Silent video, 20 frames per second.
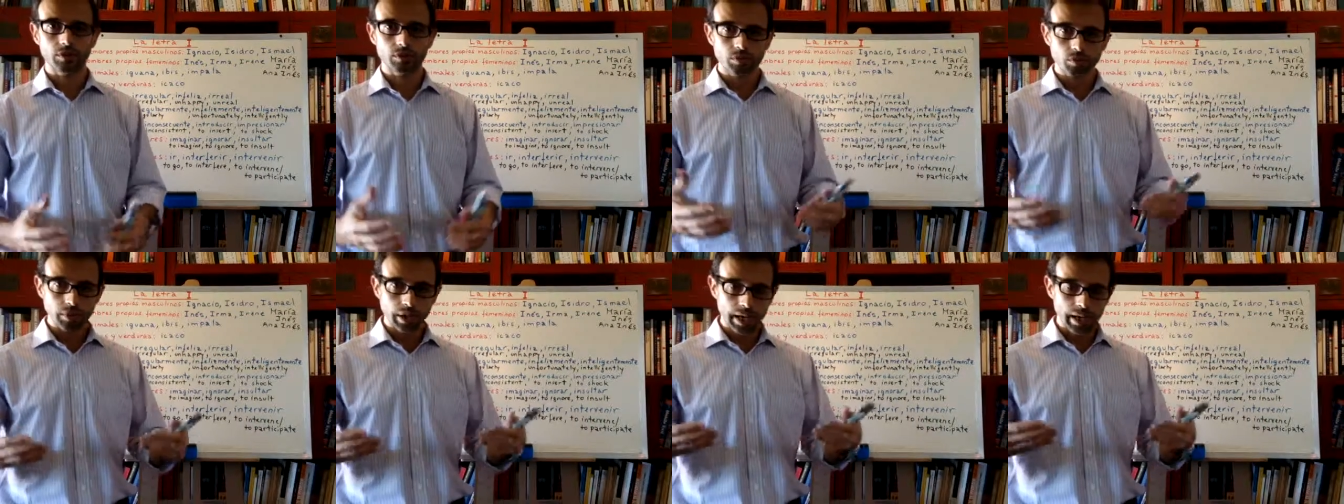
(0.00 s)

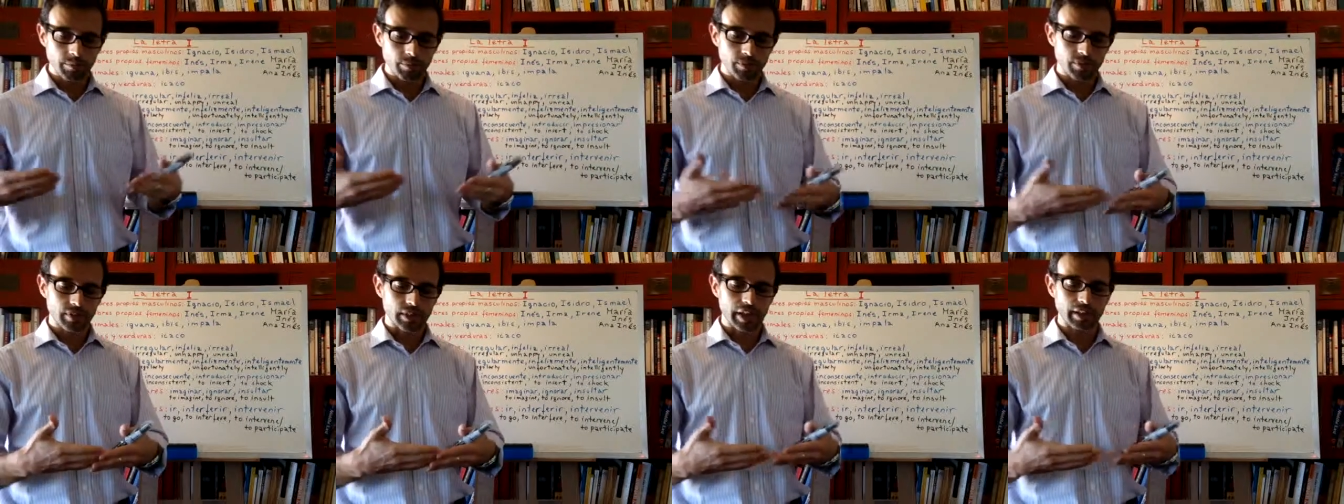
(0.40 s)
Two
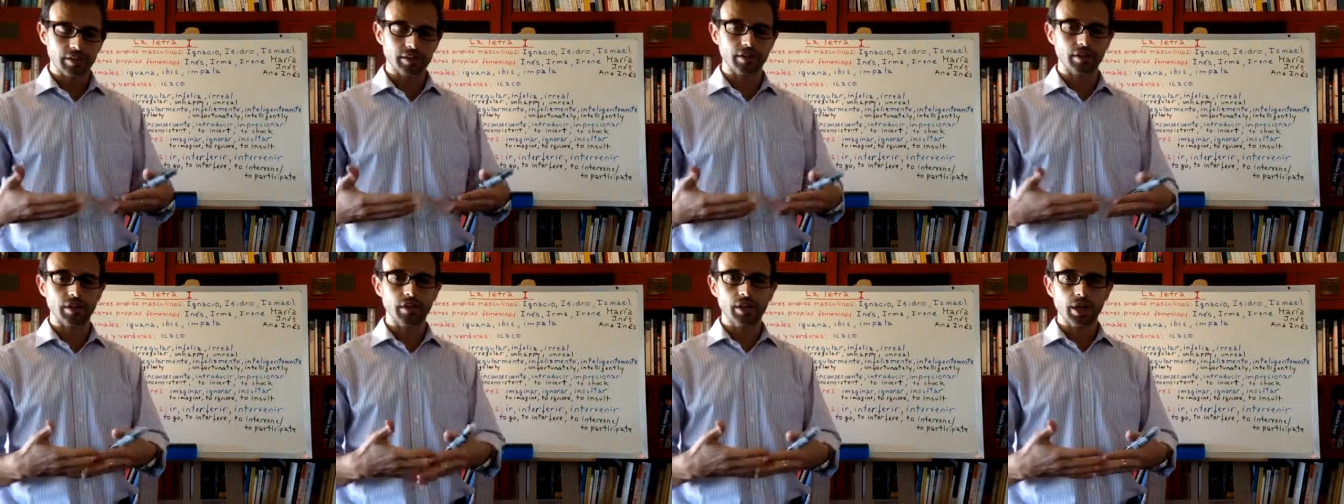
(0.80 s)
names that
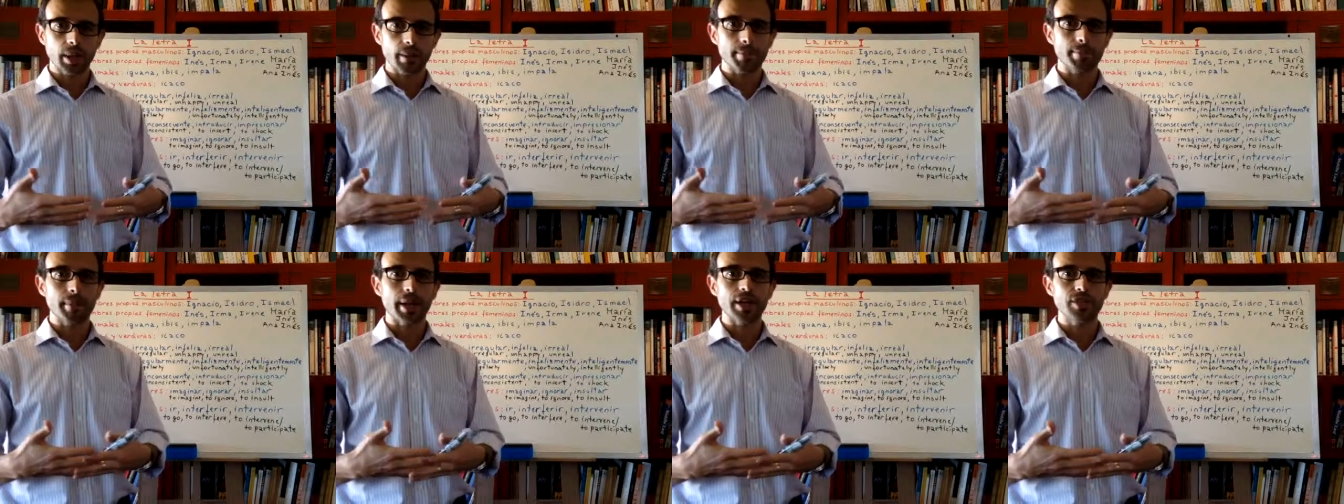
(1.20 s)

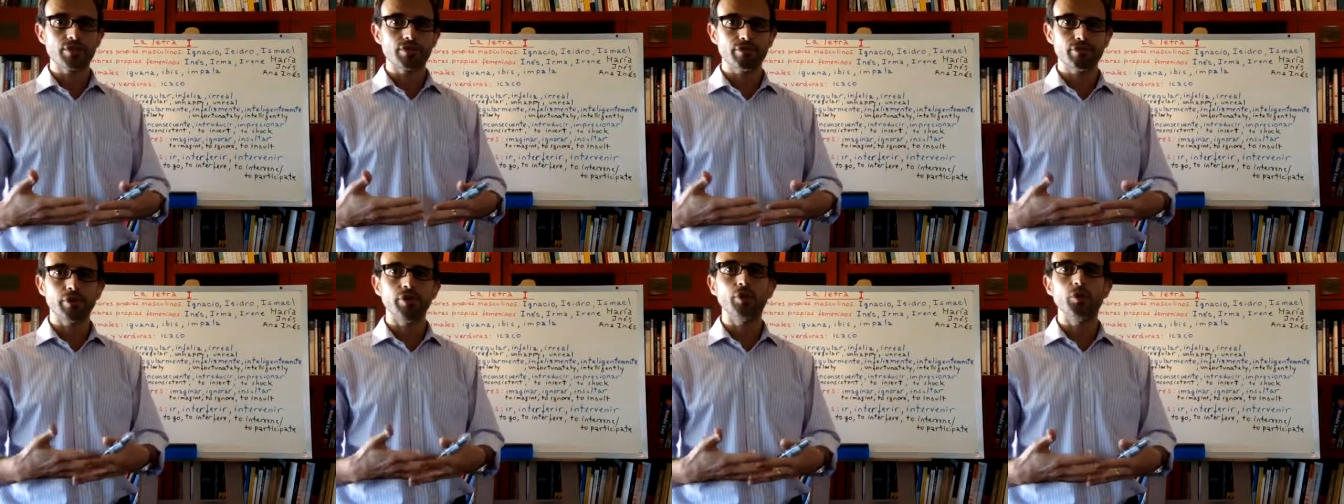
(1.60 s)
match
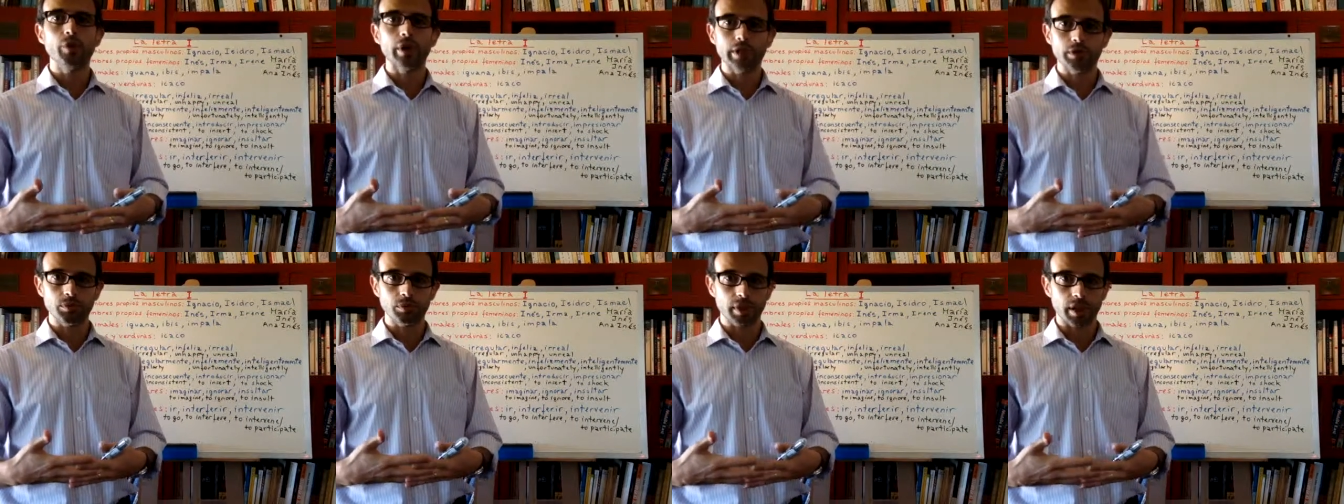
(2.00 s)
very
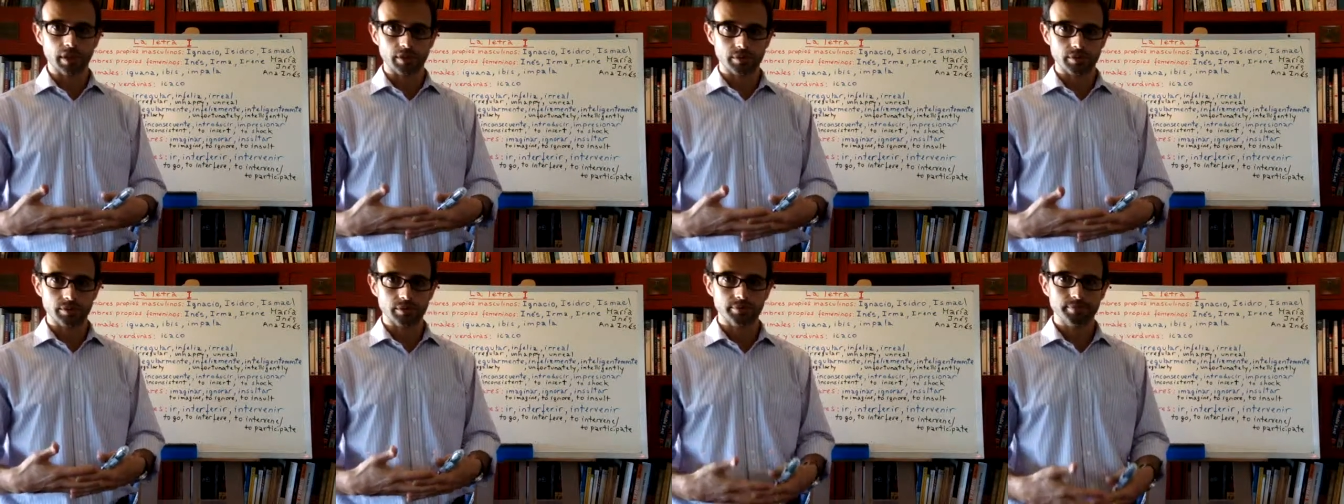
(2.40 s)
well together.